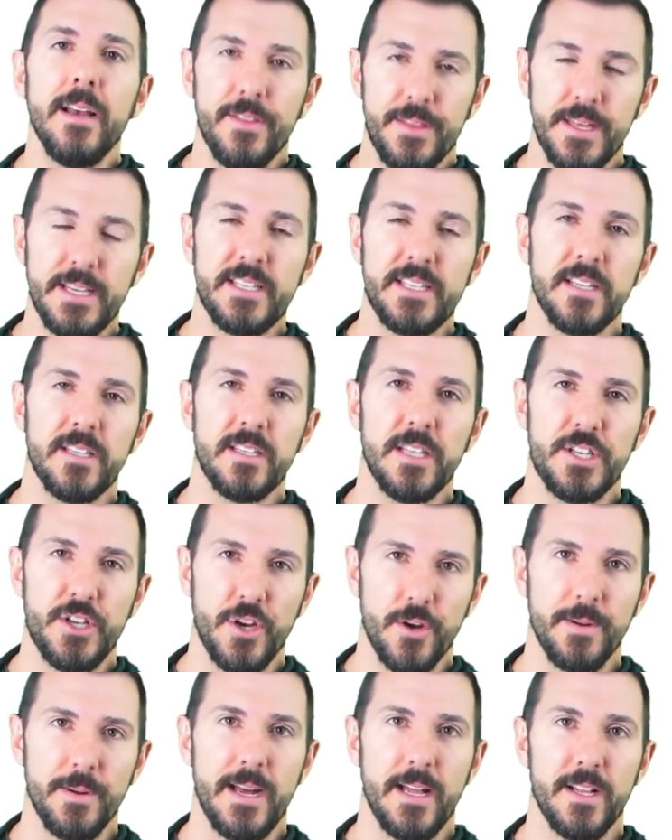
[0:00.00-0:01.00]
This is the
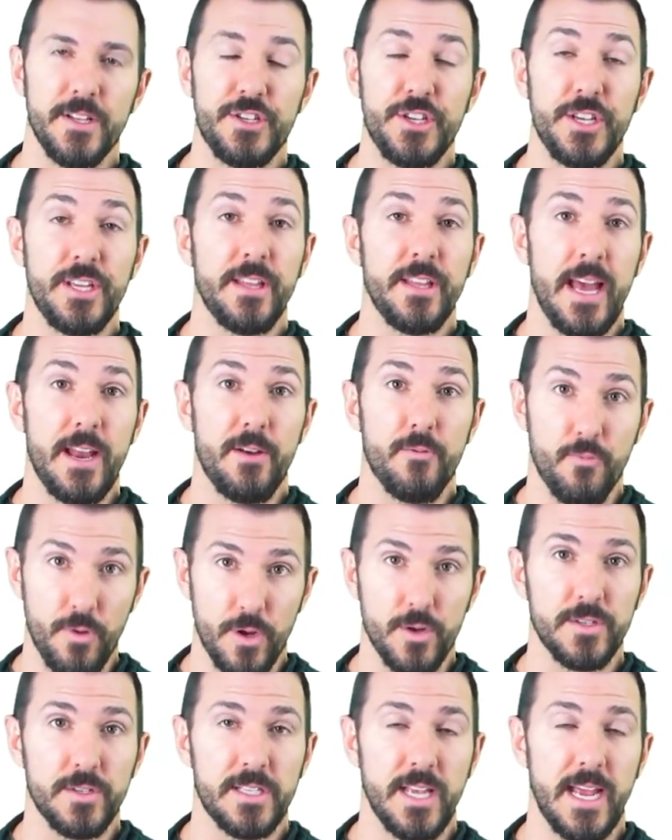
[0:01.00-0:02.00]
terminology that
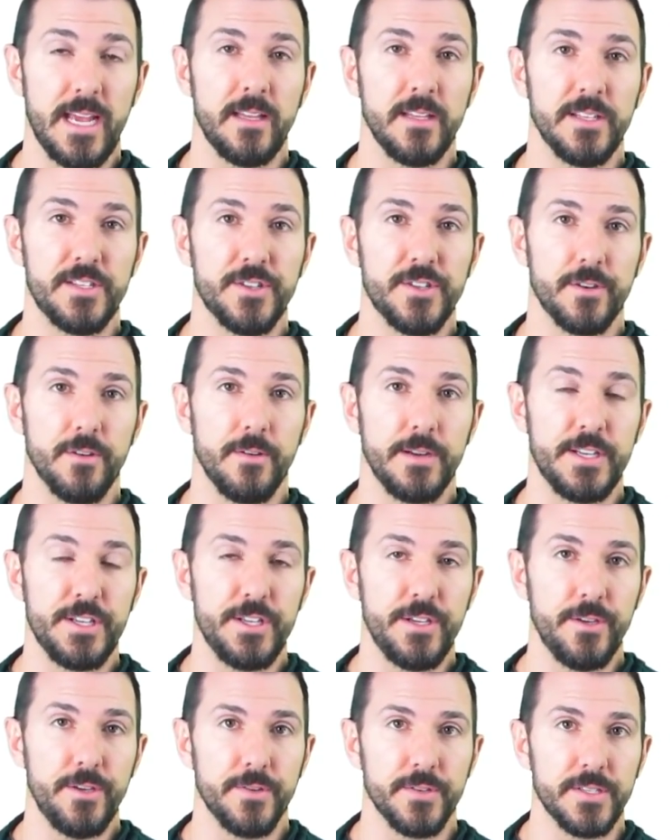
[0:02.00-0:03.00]
road cyclists are going to
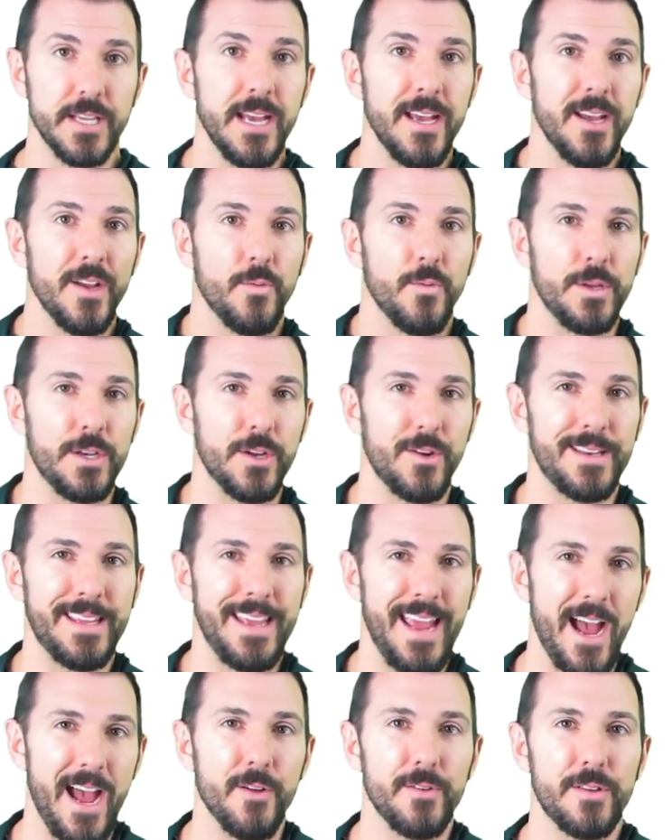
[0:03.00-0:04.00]
use. We don't
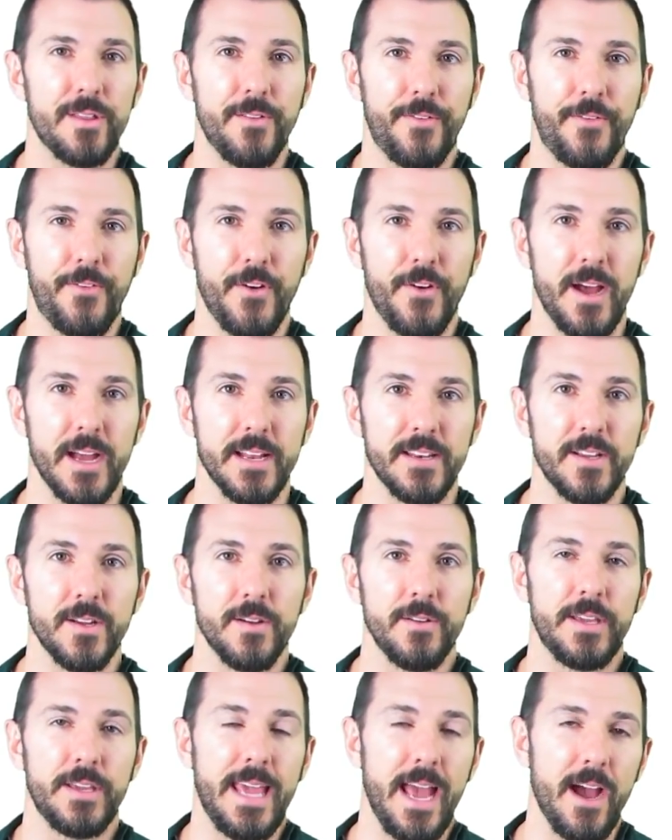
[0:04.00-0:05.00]
count the front,
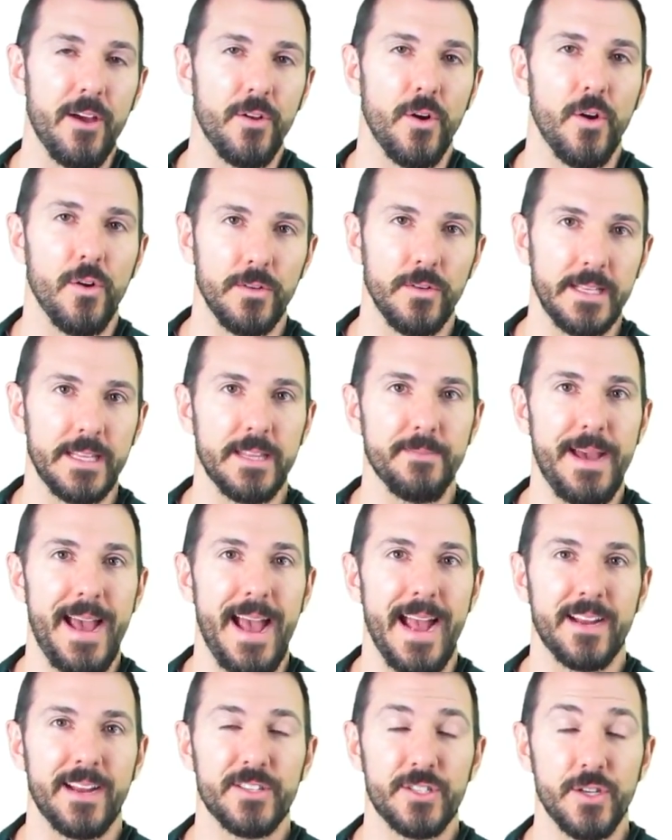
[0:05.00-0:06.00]
we count only the
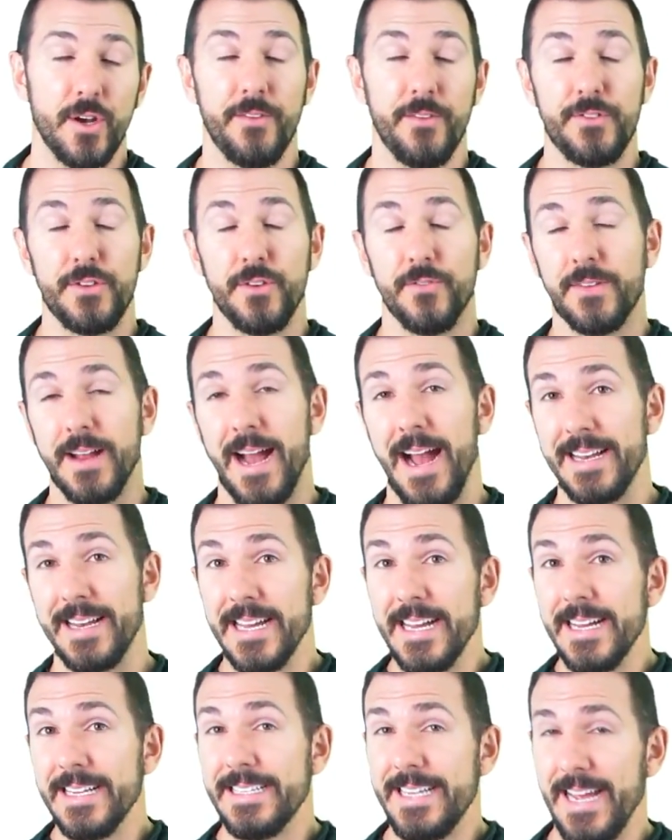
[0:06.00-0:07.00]
back. So if you've
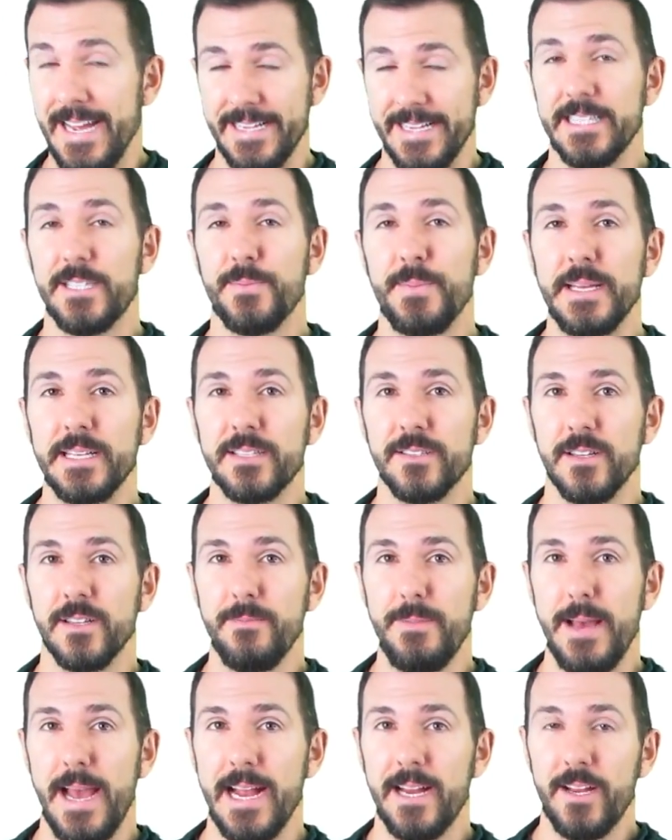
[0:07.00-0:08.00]
got 10 speeds on
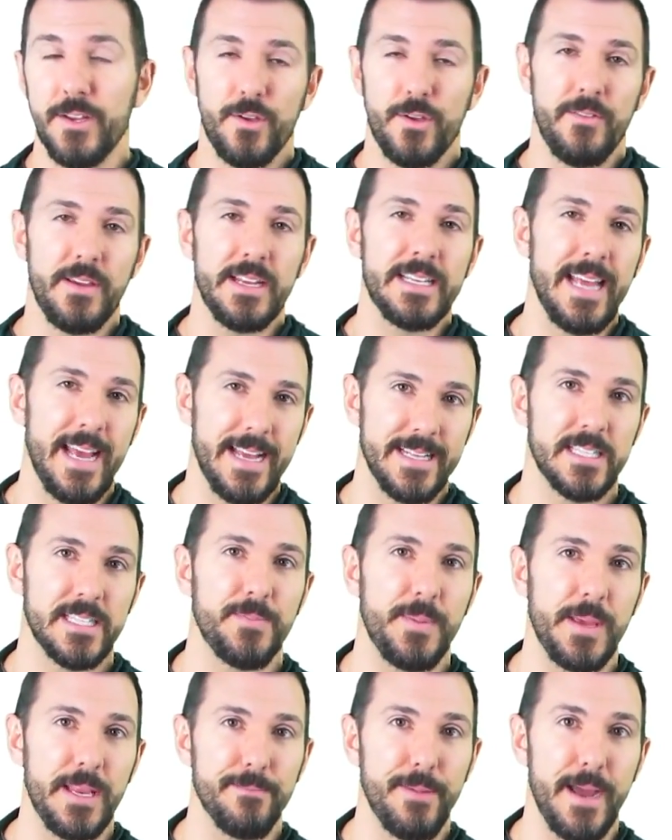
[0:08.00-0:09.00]
the back, you have a
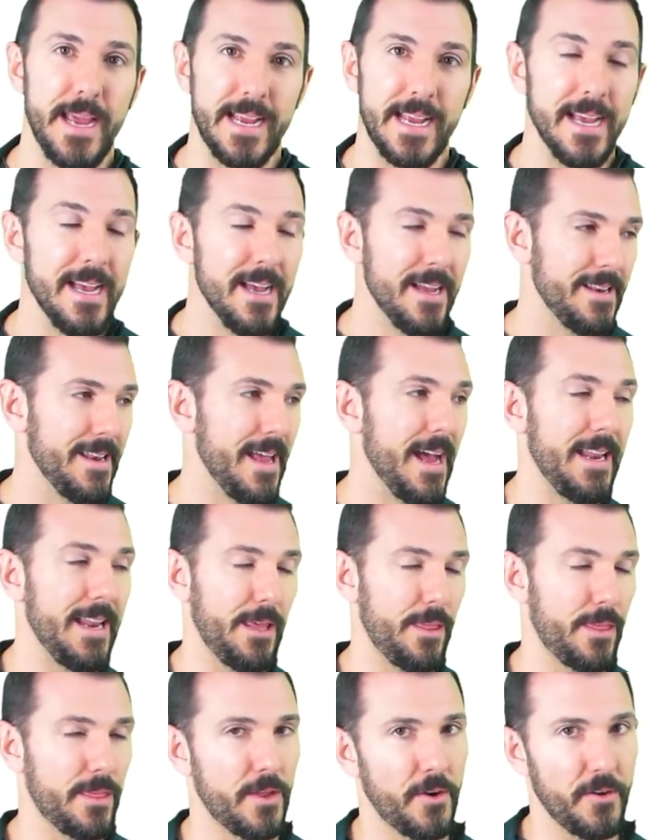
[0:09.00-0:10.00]
10-speed bike, not
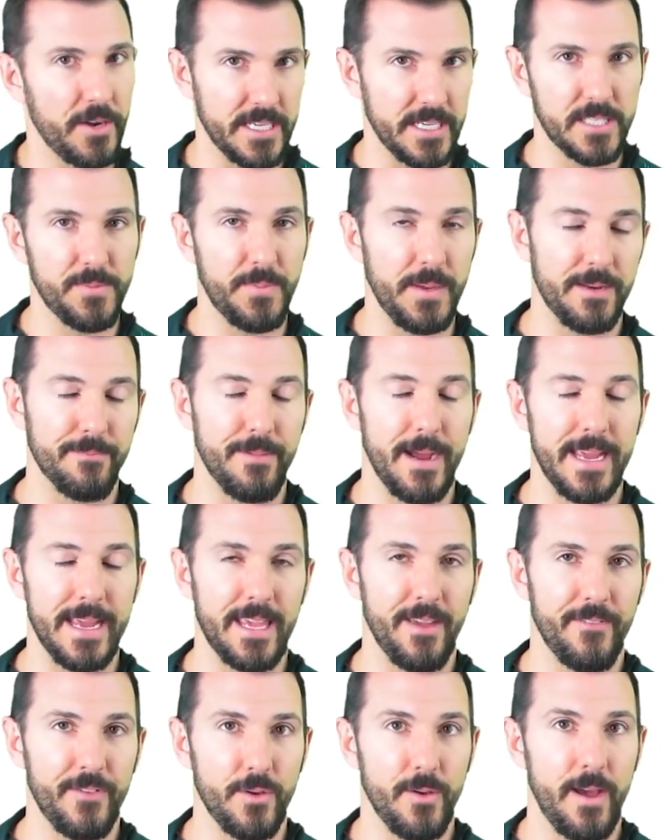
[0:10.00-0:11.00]
a 30-speed
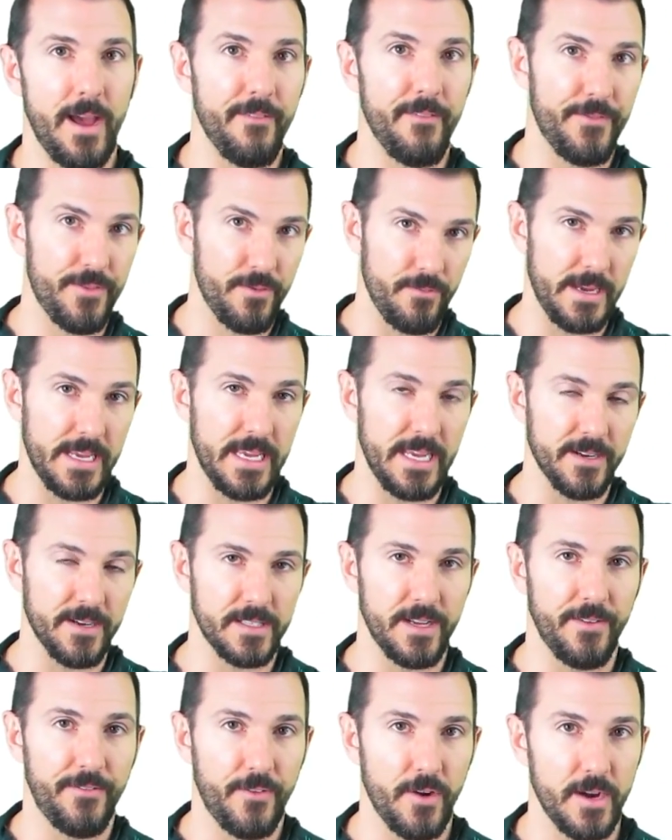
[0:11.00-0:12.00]
bike if you have 3
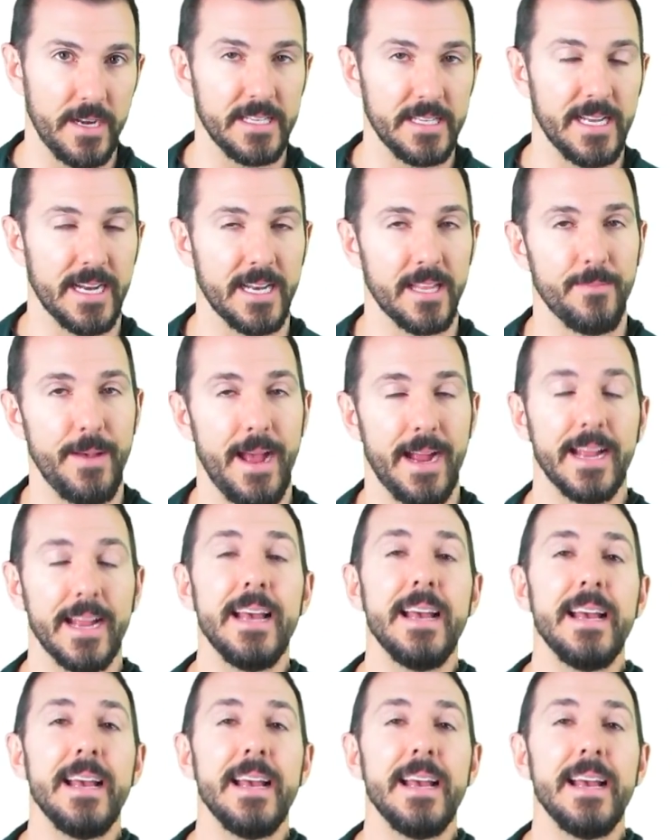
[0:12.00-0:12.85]
gears up front and 10 in the back.